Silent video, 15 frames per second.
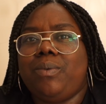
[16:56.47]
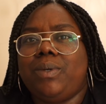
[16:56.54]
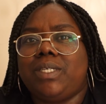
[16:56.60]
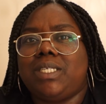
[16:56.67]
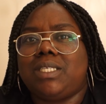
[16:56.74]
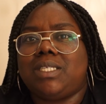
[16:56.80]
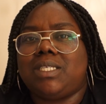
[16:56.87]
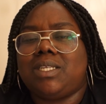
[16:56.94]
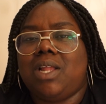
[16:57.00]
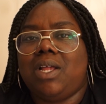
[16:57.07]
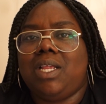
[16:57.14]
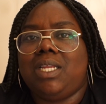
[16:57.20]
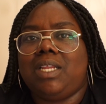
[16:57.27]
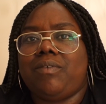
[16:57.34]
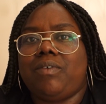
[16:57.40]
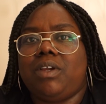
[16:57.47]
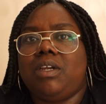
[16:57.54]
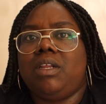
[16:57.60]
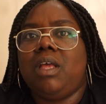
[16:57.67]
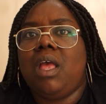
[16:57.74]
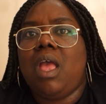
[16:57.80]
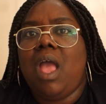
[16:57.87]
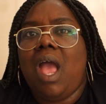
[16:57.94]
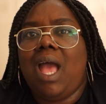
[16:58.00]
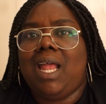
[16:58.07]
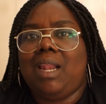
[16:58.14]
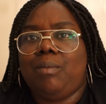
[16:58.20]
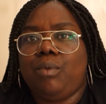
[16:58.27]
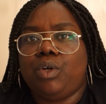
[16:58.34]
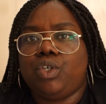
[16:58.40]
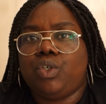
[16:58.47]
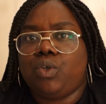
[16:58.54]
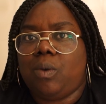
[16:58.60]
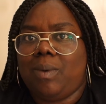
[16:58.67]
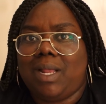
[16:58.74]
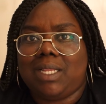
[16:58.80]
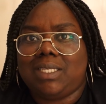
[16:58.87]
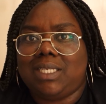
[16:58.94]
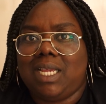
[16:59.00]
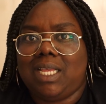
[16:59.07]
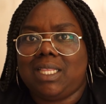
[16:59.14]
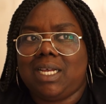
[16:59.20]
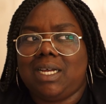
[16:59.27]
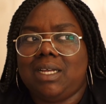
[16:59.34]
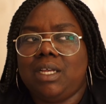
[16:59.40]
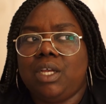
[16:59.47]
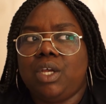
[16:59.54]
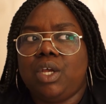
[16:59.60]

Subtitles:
which is slightly different, and I'm not sure I'm gonna have to take that.